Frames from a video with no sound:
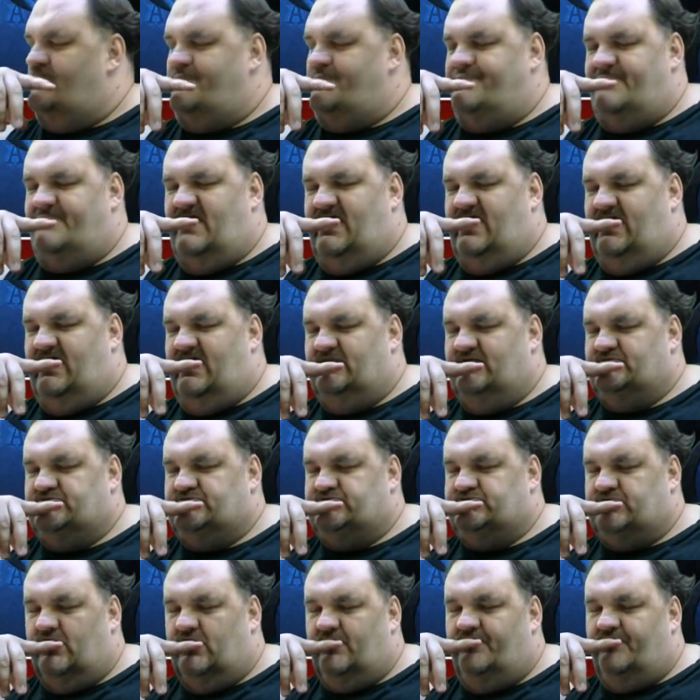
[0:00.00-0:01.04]
and
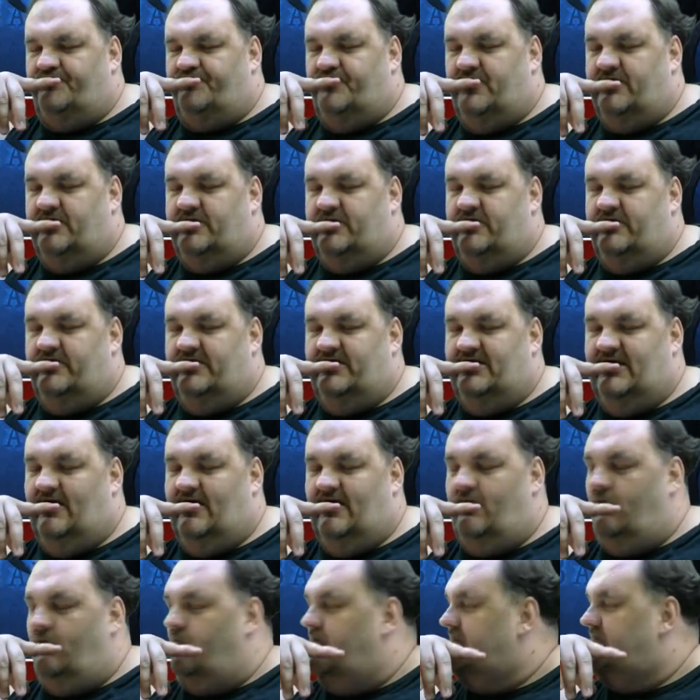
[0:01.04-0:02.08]
start figuring
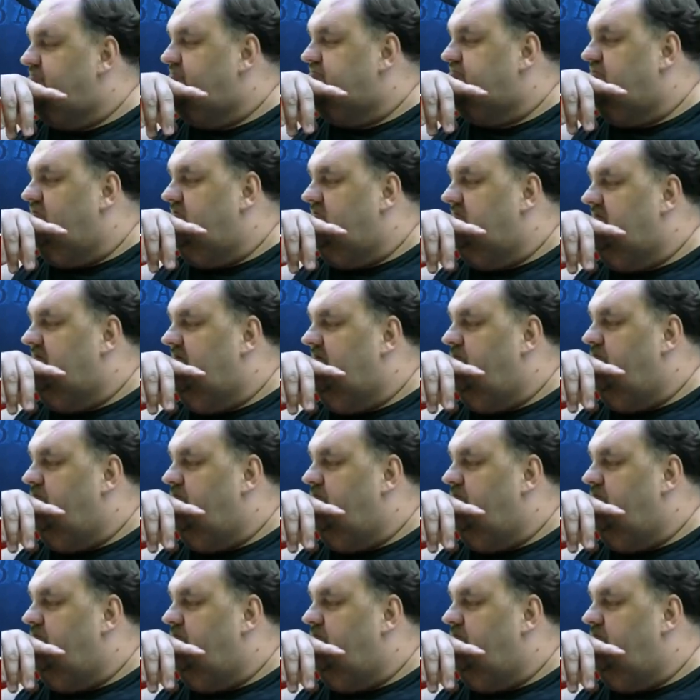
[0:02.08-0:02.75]
out what's going on